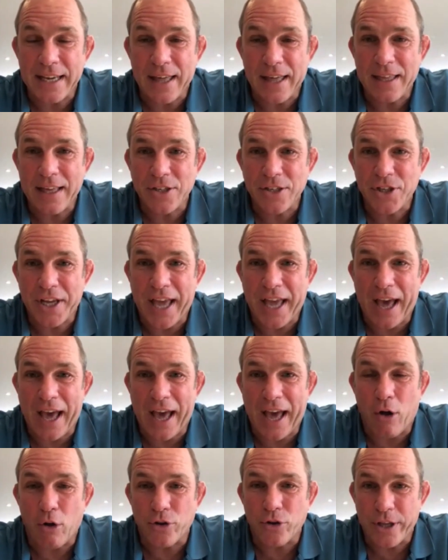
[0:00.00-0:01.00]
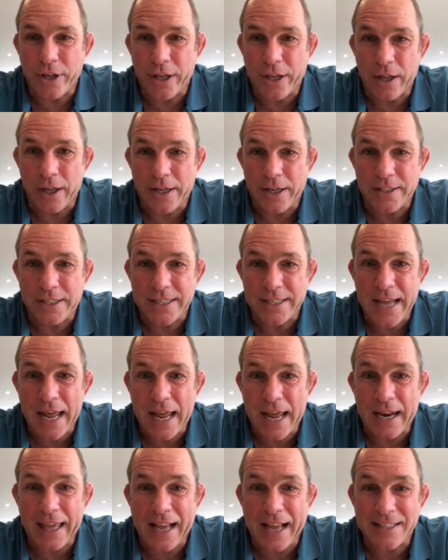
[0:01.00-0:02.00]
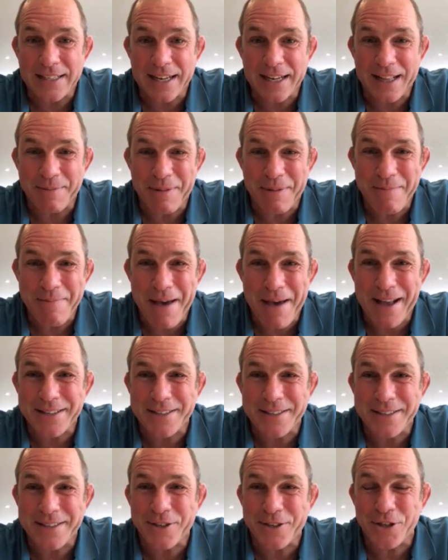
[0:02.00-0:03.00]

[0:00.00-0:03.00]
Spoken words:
I think as you get older, you learn to delegate a little bit better.